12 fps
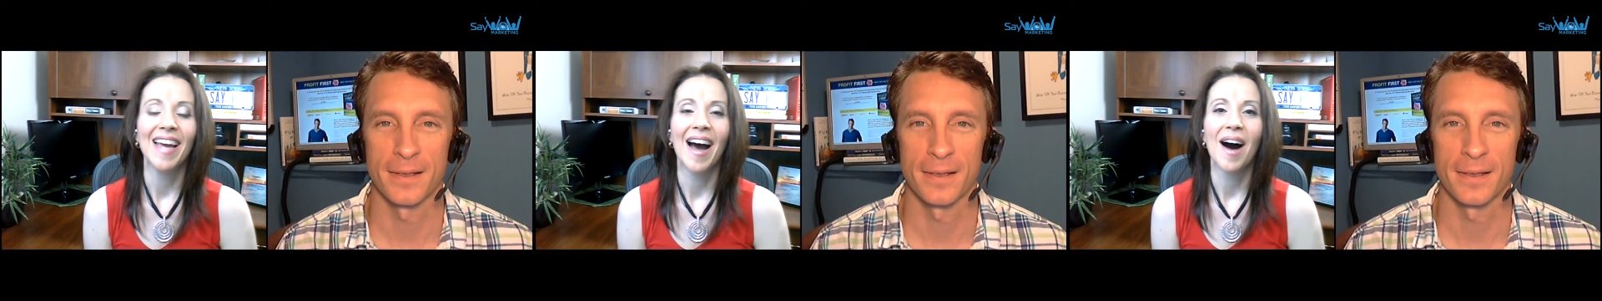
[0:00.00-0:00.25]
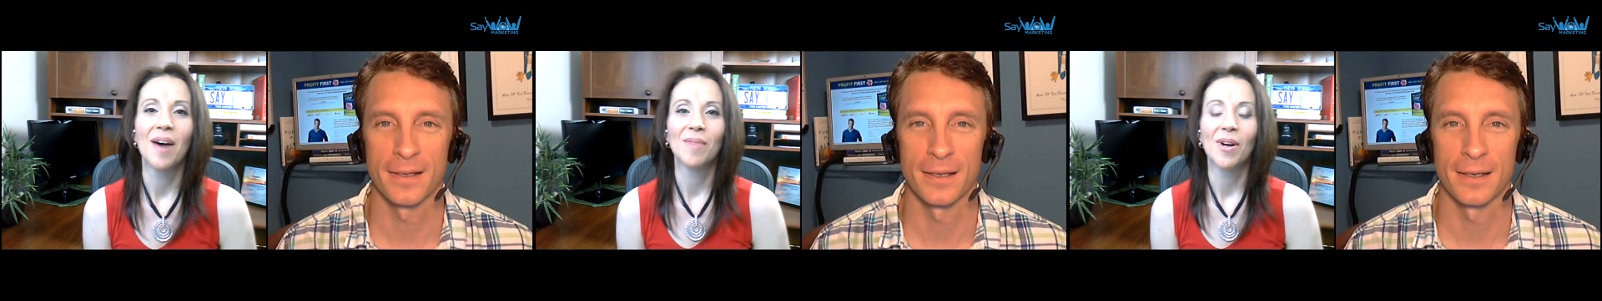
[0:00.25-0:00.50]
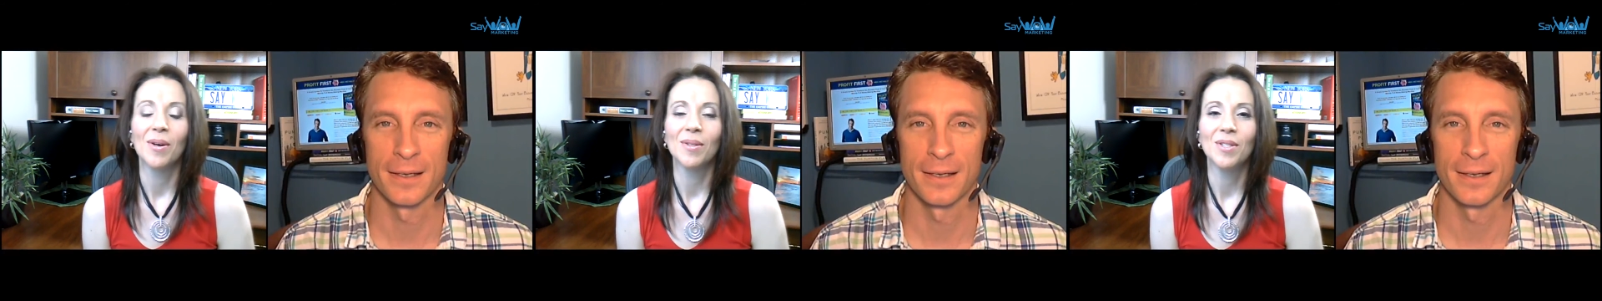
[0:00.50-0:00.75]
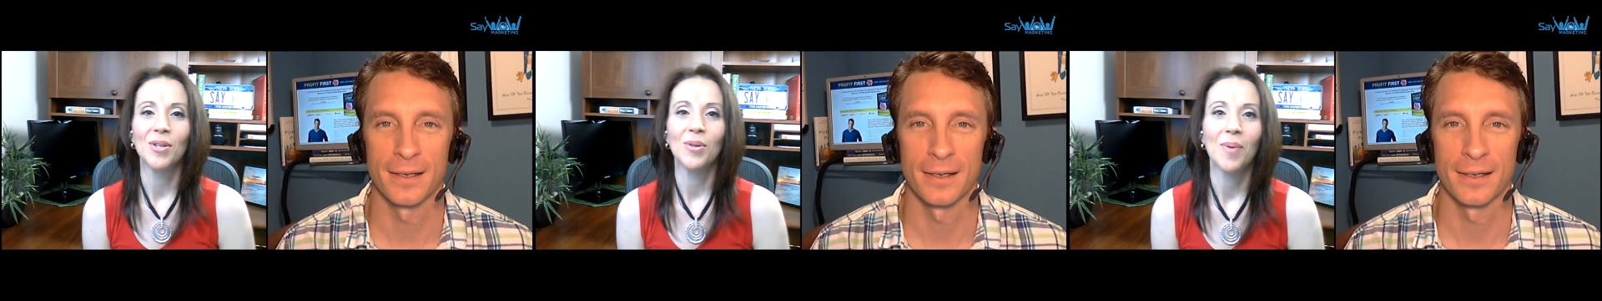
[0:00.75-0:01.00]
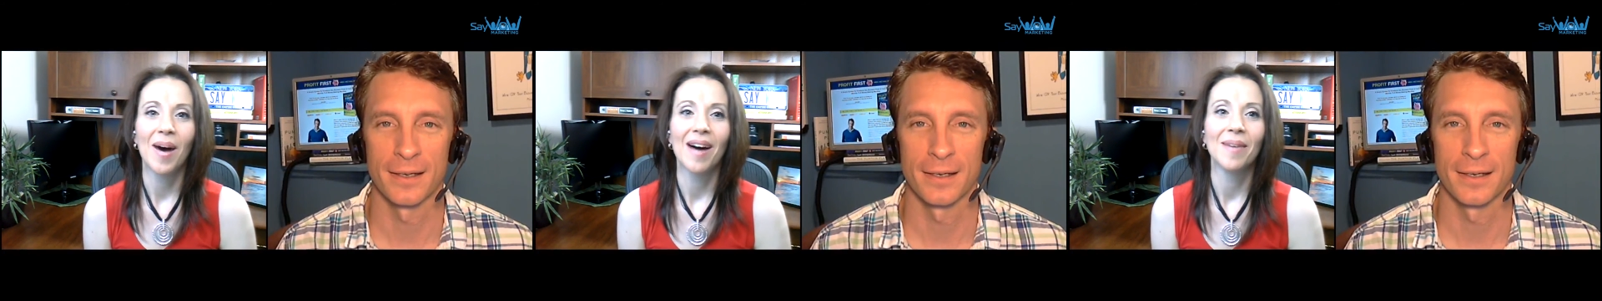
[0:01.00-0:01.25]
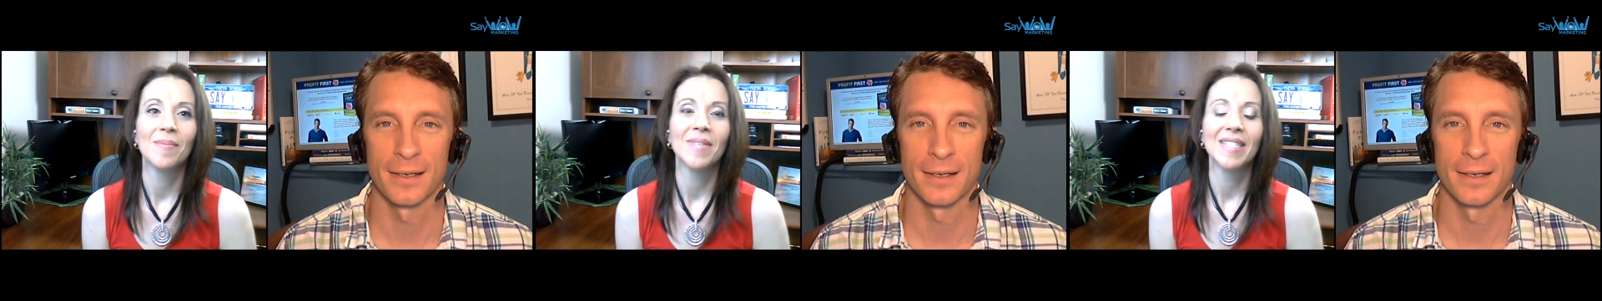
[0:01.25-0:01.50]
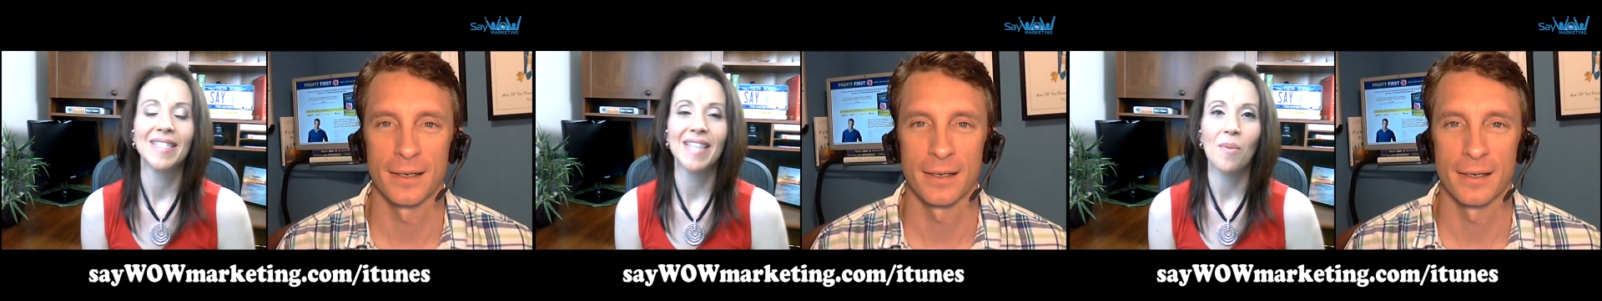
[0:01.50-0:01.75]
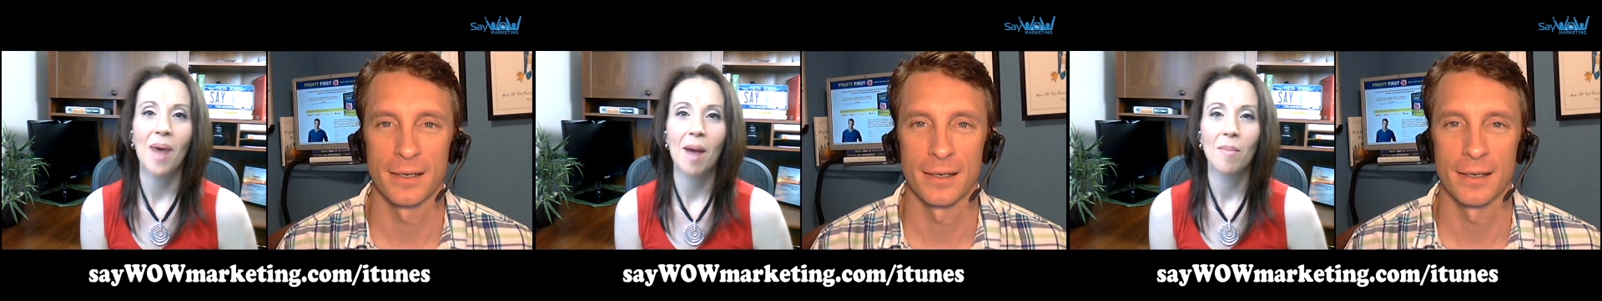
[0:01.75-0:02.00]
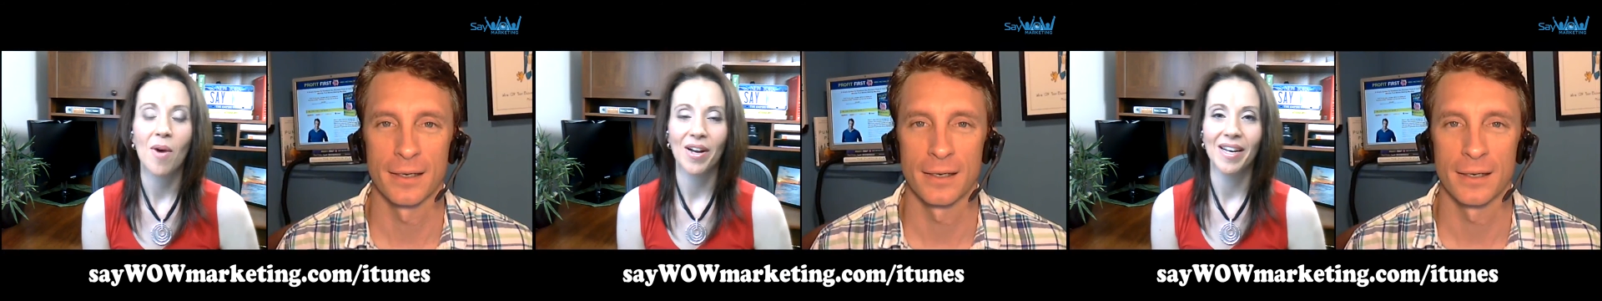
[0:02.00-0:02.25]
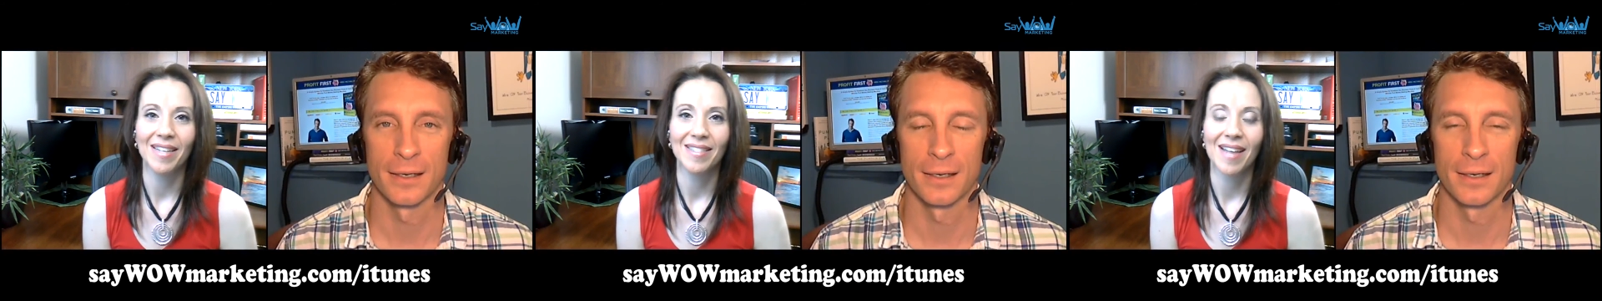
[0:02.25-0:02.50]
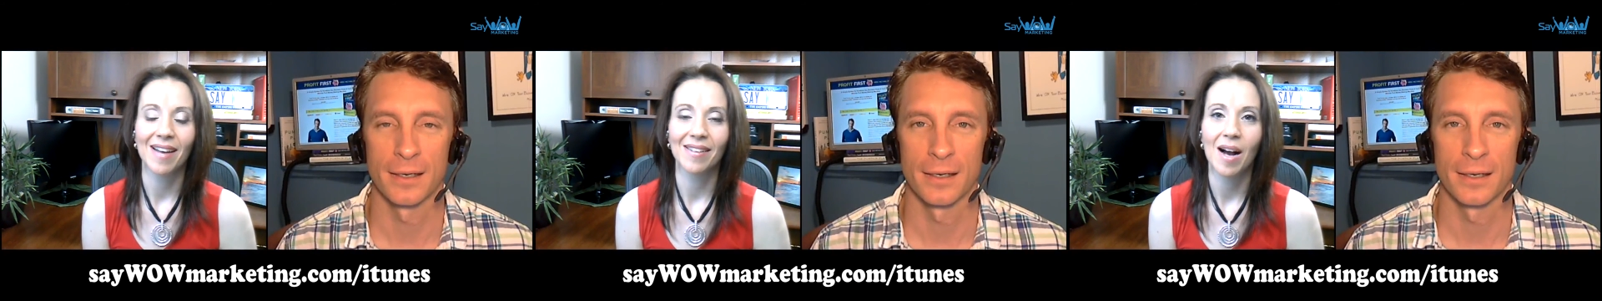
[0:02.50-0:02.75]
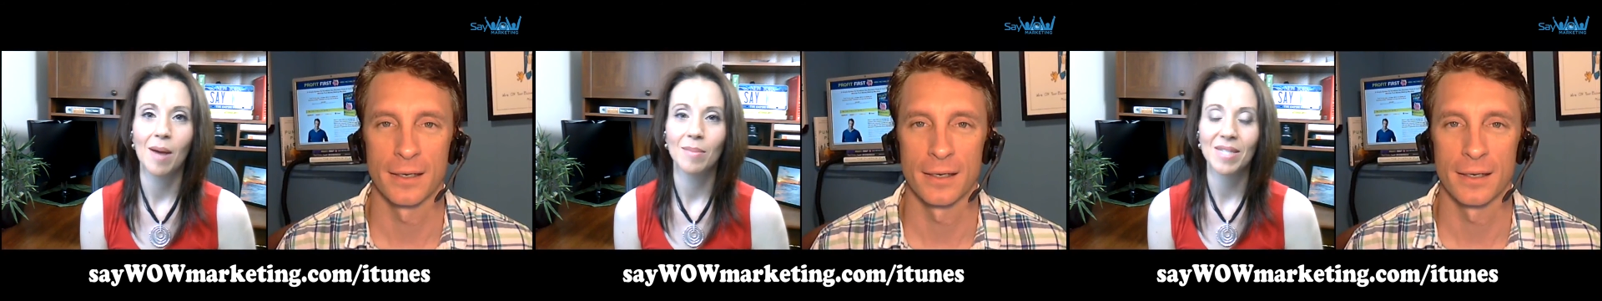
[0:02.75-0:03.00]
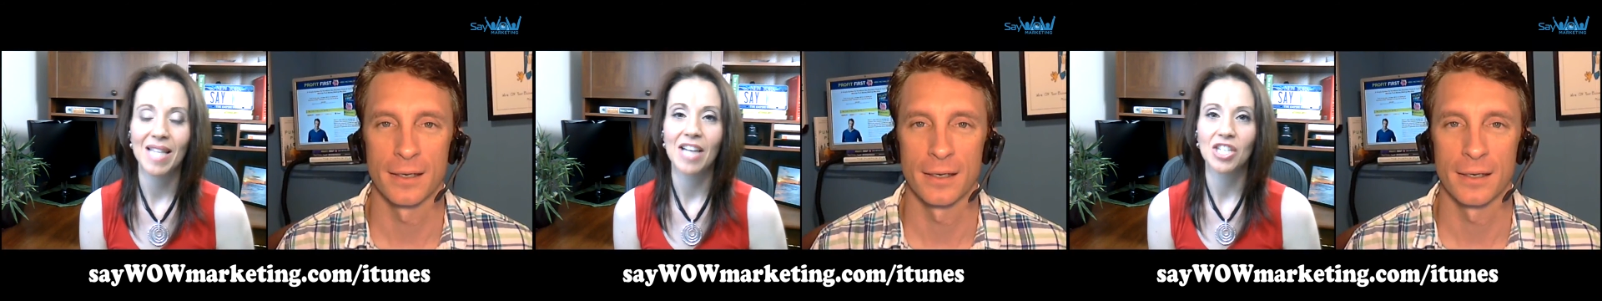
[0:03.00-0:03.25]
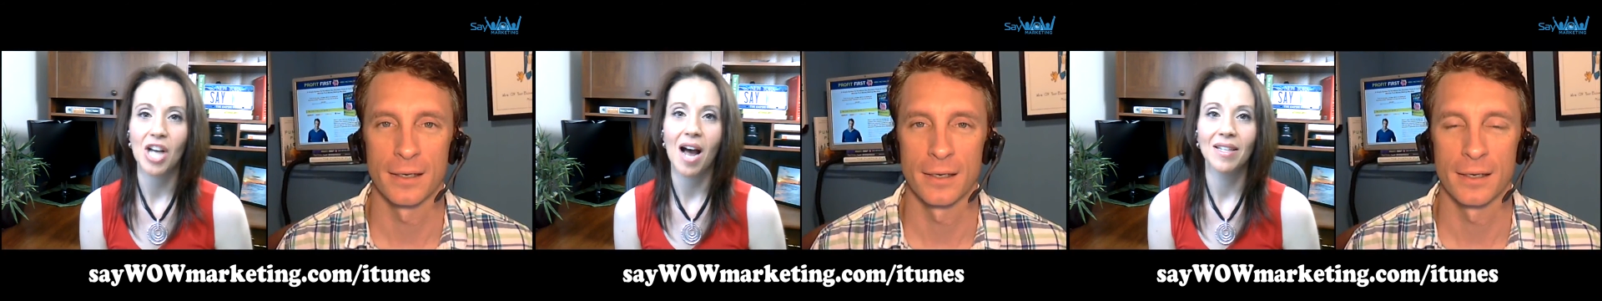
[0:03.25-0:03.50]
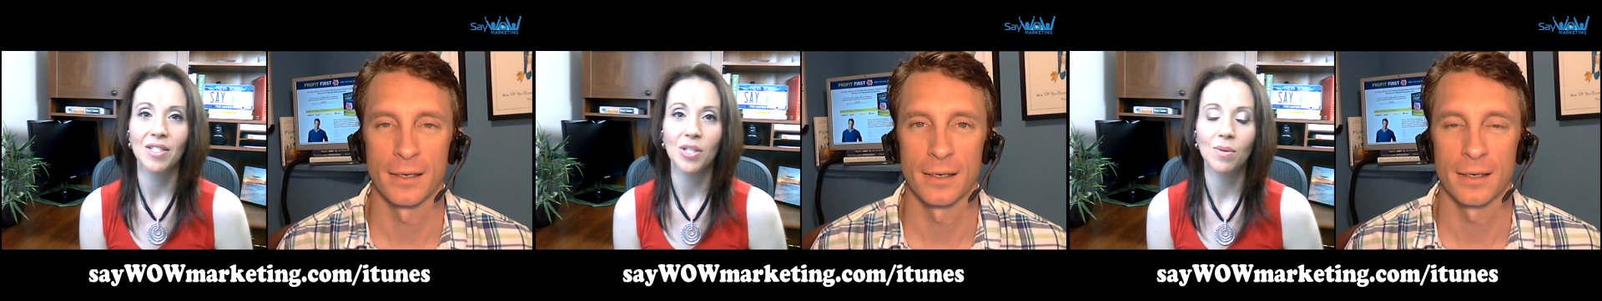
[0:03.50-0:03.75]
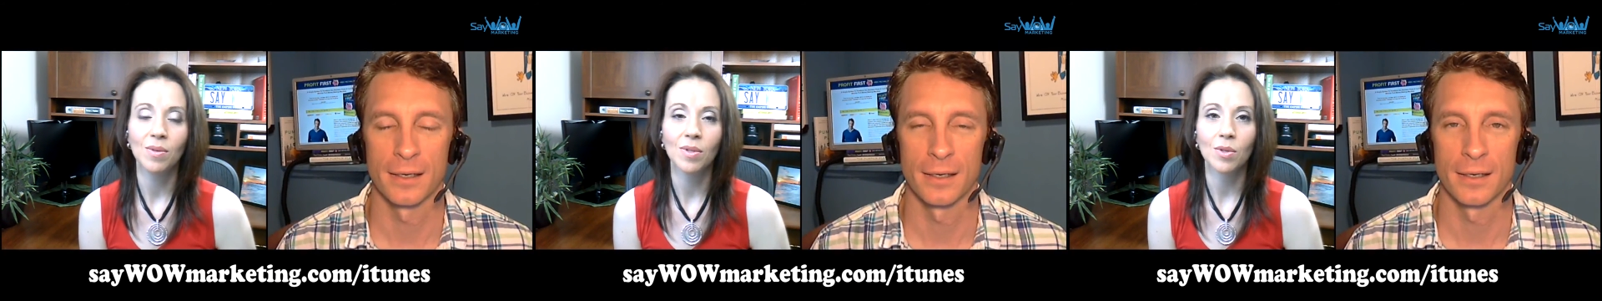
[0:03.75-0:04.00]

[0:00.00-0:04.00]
Speaker 1: um, go to um, saywowmarketing.com slash iTunes